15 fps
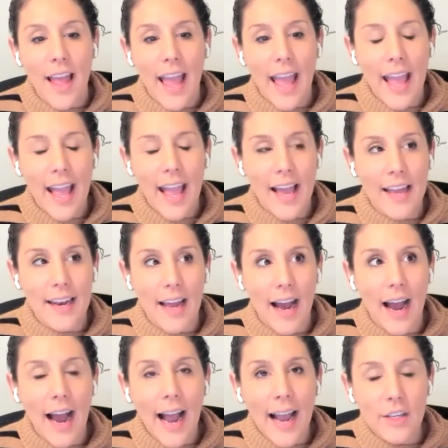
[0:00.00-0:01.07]
And
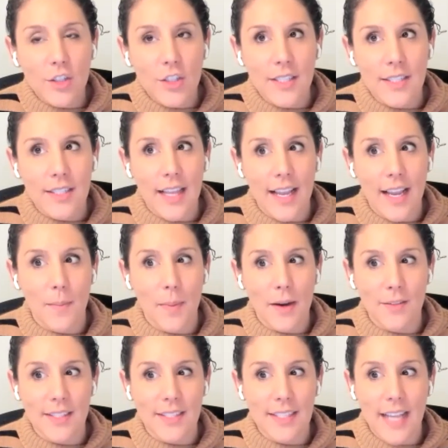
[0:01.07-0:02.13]
I just think
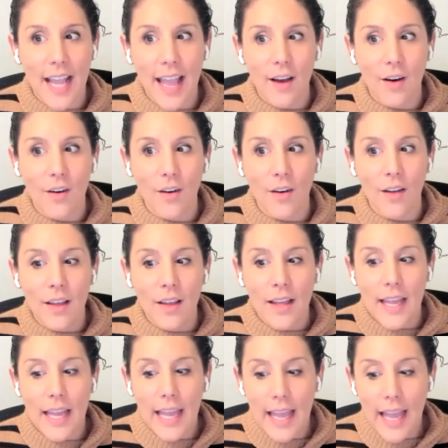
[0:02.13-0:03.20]
about scale
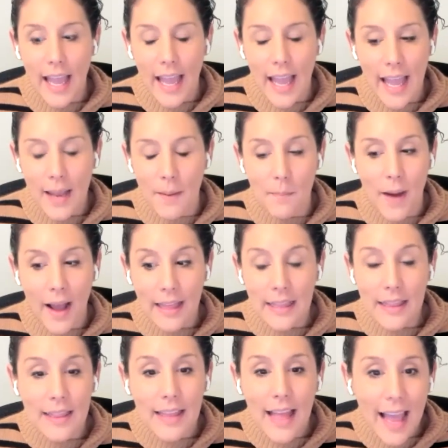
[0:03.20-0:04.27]
in my
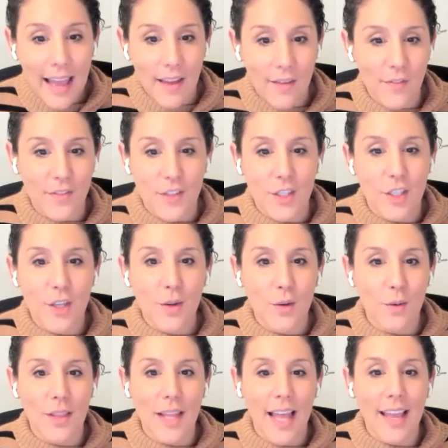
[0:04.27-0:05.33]
life
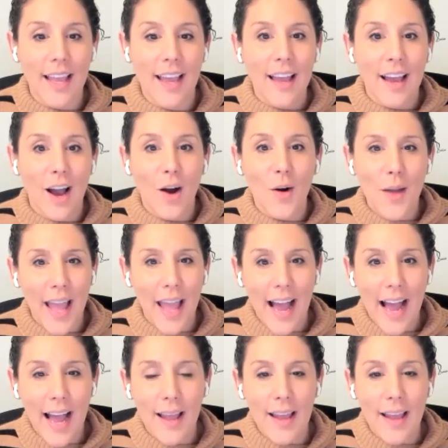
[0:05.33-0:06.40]
too. Like, okay,
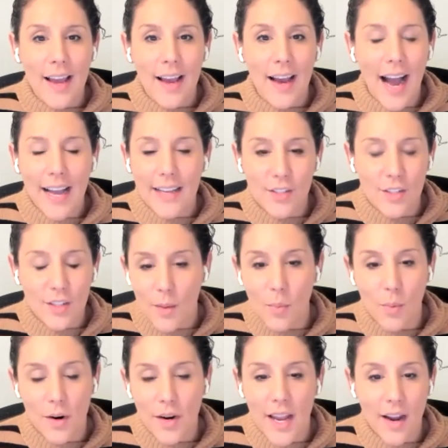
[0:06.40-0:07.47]
I, I stop
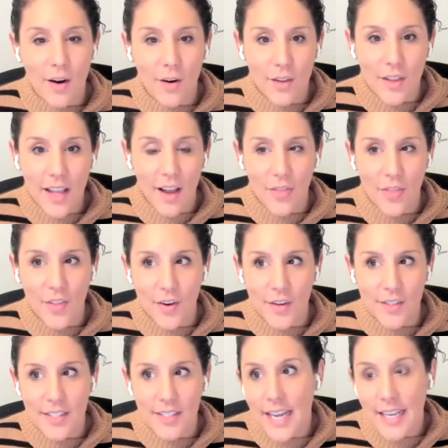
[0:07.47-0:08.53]
working early on
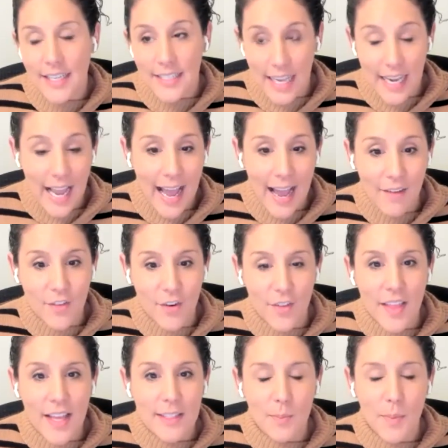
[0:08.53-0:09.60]
Thursdays, like after
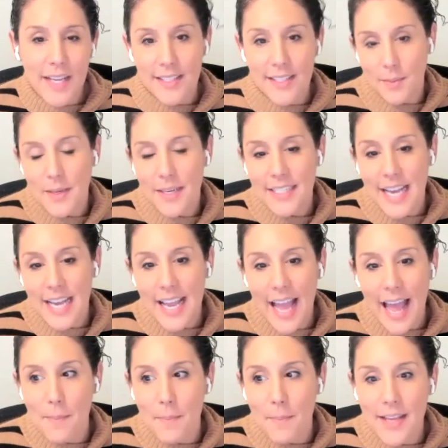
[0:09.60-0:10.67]
this, because I'm going to take
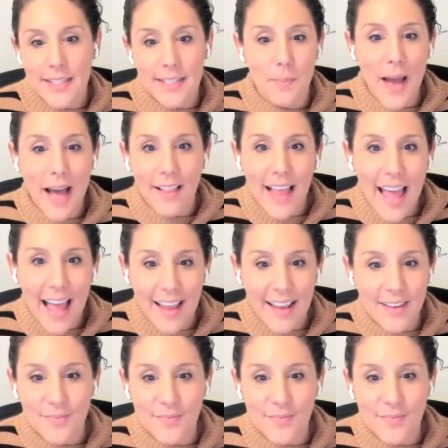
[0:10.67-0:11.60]
Emmy to ballet.